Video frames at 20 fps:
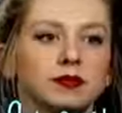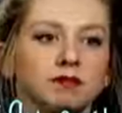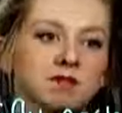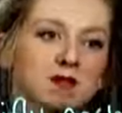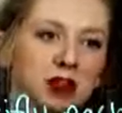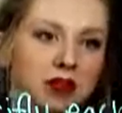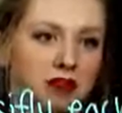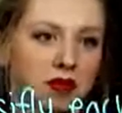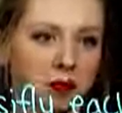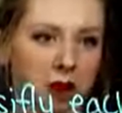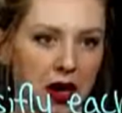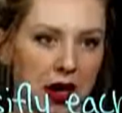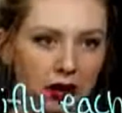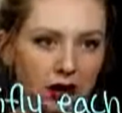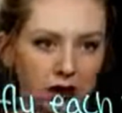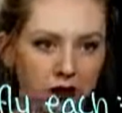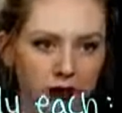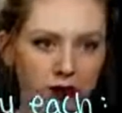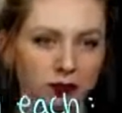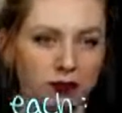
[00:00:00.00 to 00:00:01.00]
Doesn't
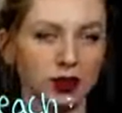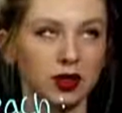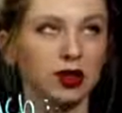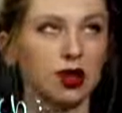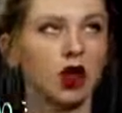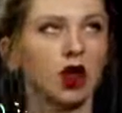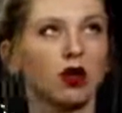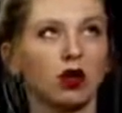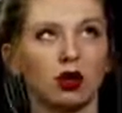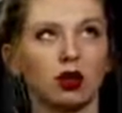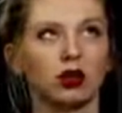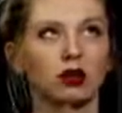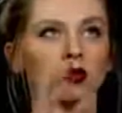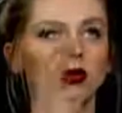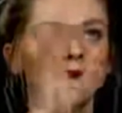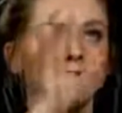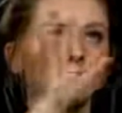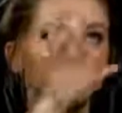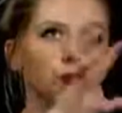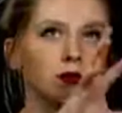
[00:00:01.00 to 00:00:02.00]
matter, but they're all
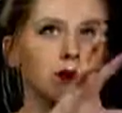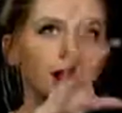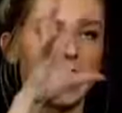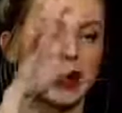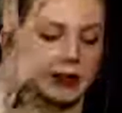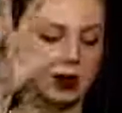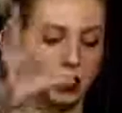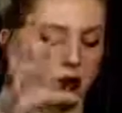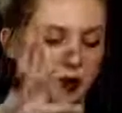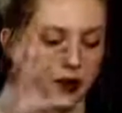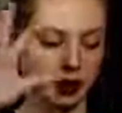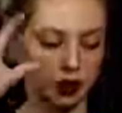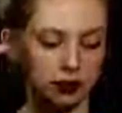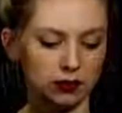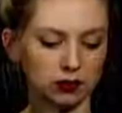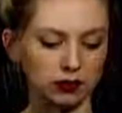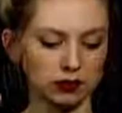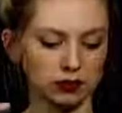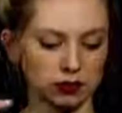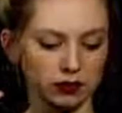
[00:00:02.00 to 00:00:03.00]

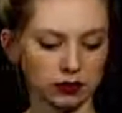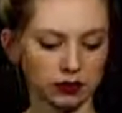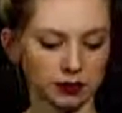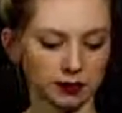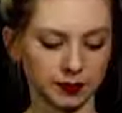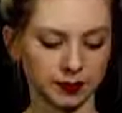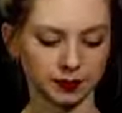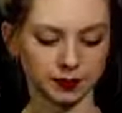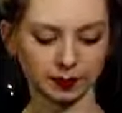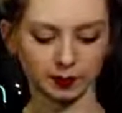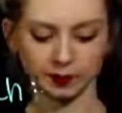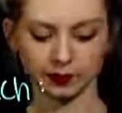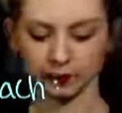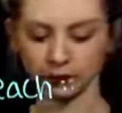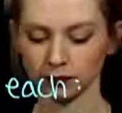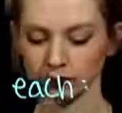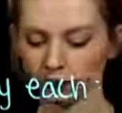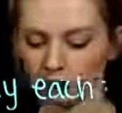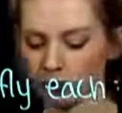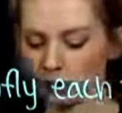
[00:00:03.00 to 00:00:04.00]
monomials.
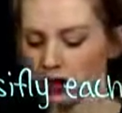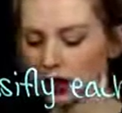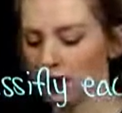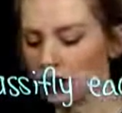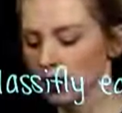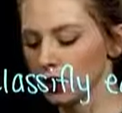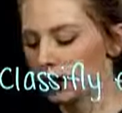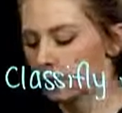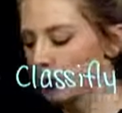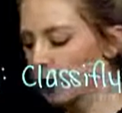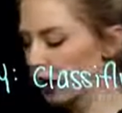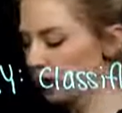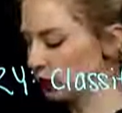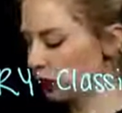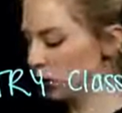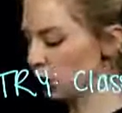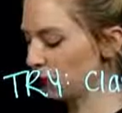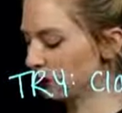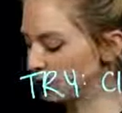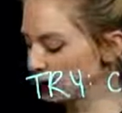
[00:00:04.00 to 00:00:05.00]

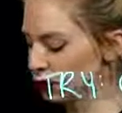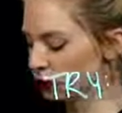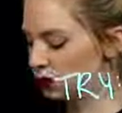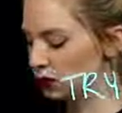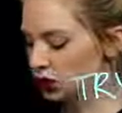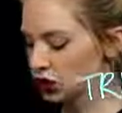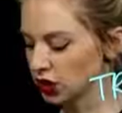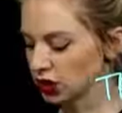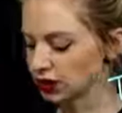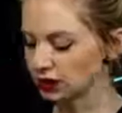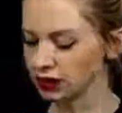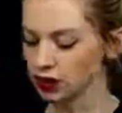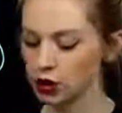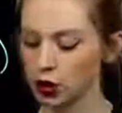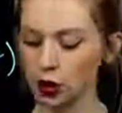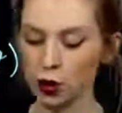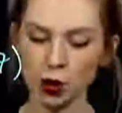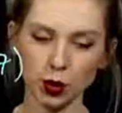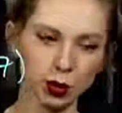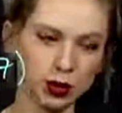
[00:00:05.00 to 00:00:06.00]
Polynomials with just
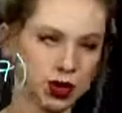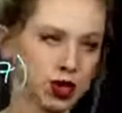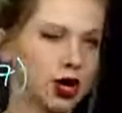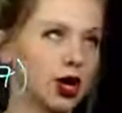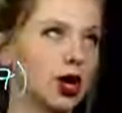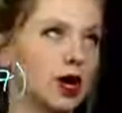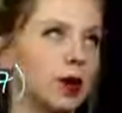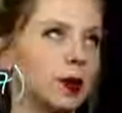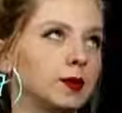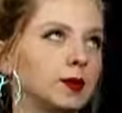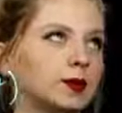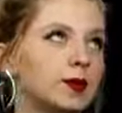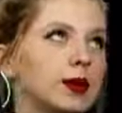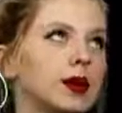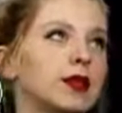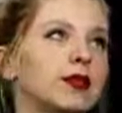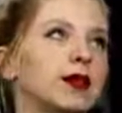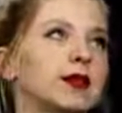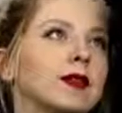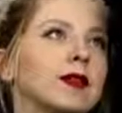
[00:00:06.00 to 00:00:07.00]
two terms, what do you
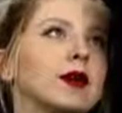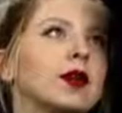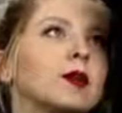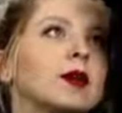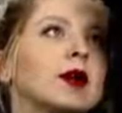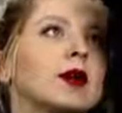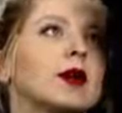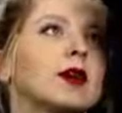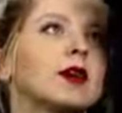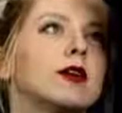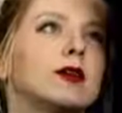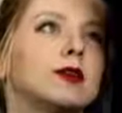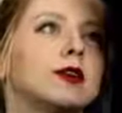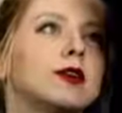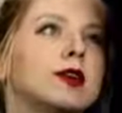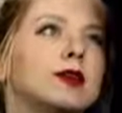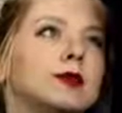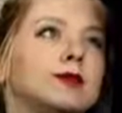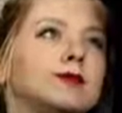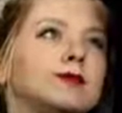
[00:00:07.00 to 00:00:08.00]
think they're going to be called?
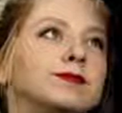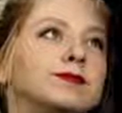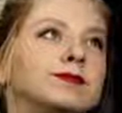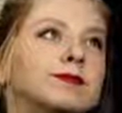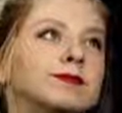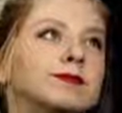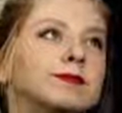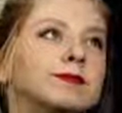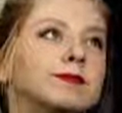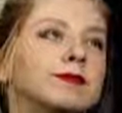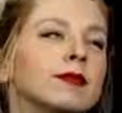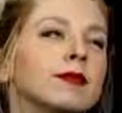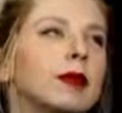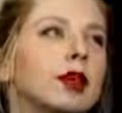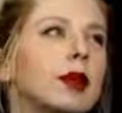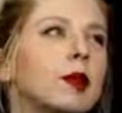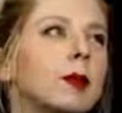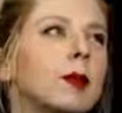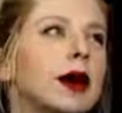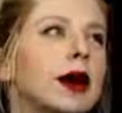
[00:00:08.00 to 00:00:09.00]

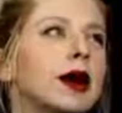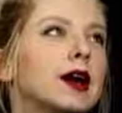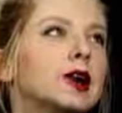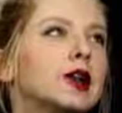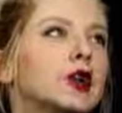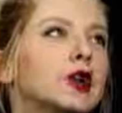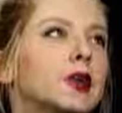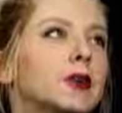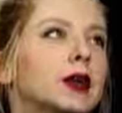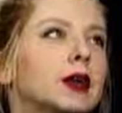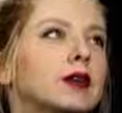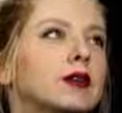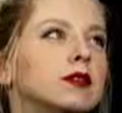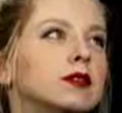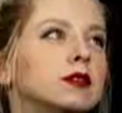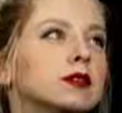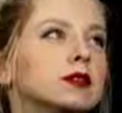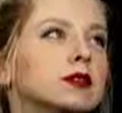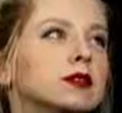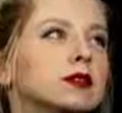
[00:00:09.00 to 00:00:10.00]

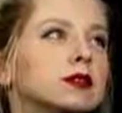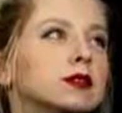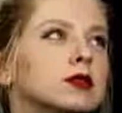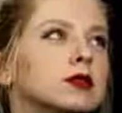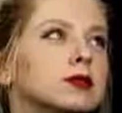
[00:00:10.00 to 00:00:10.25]
Binomials.